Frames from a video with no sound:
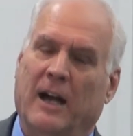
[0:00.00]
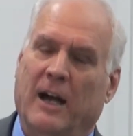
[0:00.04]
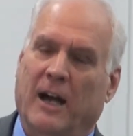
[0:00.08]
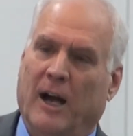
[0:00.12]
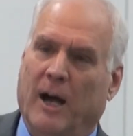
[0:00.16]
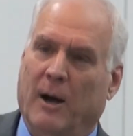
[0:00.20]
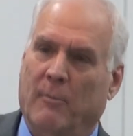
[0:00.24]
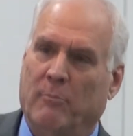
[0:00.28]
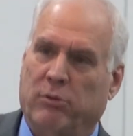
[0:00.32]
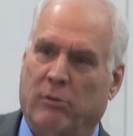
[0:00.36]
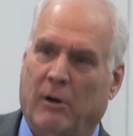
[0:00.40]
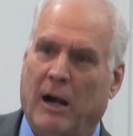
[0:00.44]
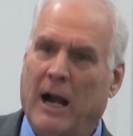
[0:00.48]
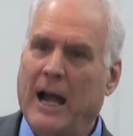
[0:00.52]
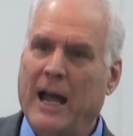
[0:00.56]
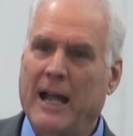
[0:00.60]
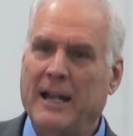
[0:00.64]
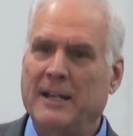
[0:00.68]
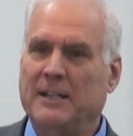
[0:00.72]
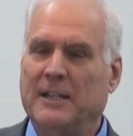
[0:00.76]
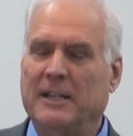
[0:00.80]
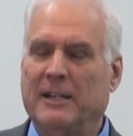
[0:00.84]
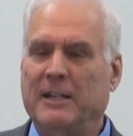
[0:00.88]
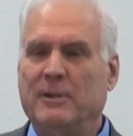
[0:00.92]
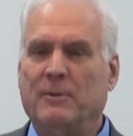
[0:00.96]
a bride
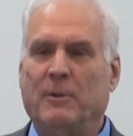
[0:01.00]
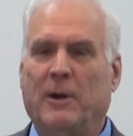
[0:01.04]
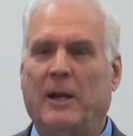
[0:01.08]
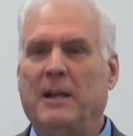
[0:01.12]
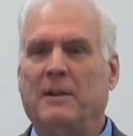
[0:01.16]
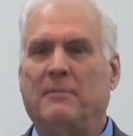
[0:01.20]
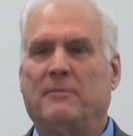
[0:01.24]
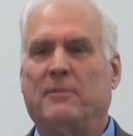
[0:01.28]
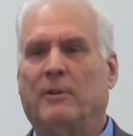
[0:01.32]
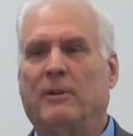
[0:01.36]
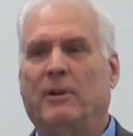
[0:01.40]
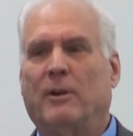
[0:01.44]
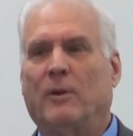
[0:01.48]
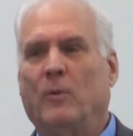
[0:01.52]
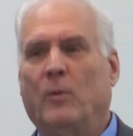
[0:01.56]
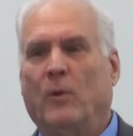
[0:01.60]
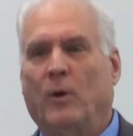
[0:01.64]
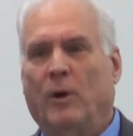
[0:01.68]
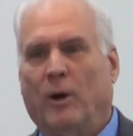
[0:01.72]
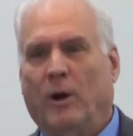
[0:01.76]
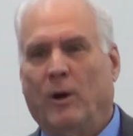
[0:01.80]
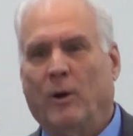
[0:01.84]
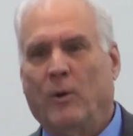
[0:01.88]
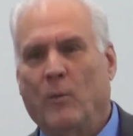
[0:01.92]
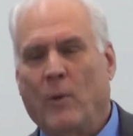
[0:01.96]
getting ready for her,
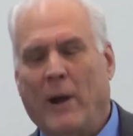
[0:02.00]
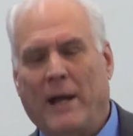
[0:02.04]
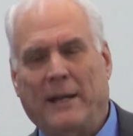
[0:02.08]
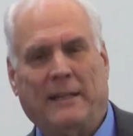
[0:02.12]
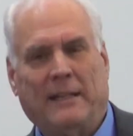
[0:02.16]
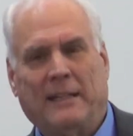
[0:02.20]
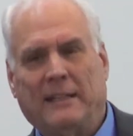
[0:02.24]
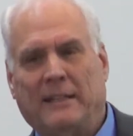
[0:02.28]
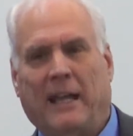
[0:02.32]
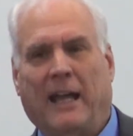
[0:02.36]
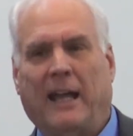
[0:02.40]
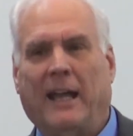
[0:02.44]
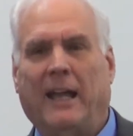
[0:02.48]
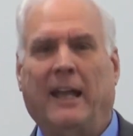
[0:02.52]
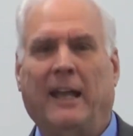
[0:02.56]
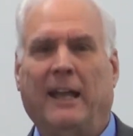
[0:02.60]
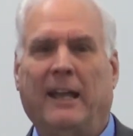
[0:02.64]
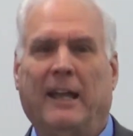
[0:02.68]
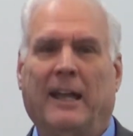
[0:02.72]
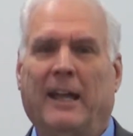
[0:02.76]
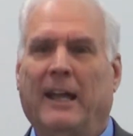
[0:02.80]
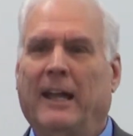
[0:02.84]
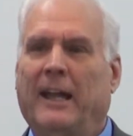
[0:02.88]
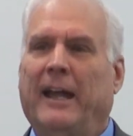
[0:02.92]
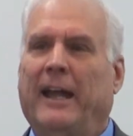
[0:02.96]
her wedding day,
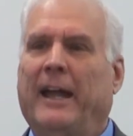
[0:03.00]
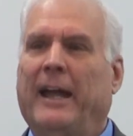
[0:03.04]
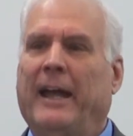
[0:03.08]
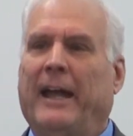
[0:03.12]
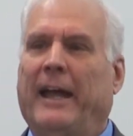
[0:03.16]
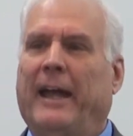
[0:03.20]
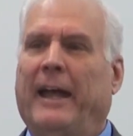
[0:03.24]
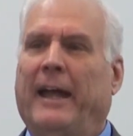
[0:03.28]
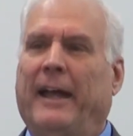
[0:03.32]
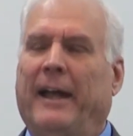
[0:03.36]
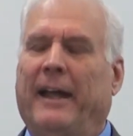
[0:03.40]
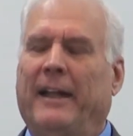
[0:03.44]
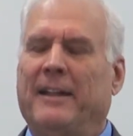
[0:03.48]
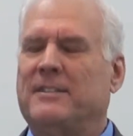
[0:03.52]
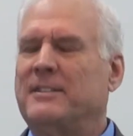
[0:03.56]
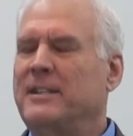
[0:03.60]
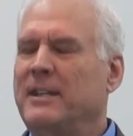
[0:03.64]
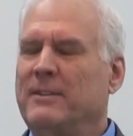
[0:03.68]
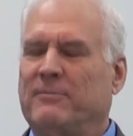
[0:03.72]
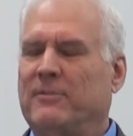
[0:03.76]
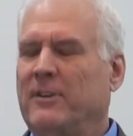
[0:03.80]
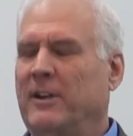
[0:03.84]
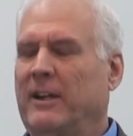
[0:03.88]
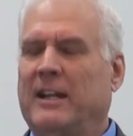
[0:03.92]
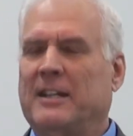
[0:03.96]
and she
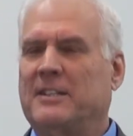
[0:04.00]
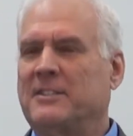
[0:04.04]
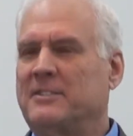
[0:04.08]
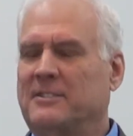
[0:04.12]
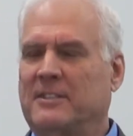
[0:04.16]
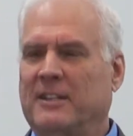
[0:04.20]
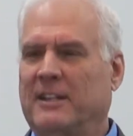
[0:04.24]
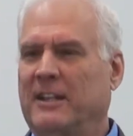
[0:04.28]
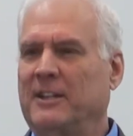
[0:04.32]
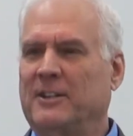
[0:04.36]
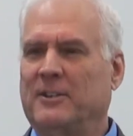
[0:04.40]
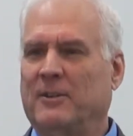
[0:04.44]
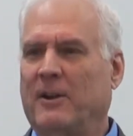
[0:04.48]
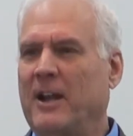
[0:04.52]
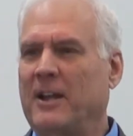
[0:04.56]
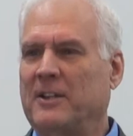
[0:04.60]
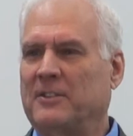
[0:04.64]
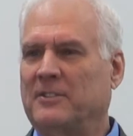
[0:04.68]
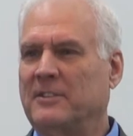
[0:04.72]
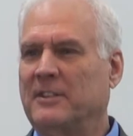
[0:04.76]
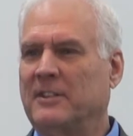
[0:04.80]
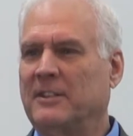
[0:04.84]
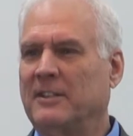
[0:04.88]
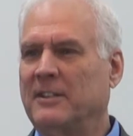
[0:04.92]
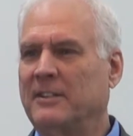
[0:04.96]
forgets to get
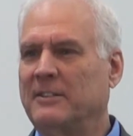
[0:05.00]
dressed.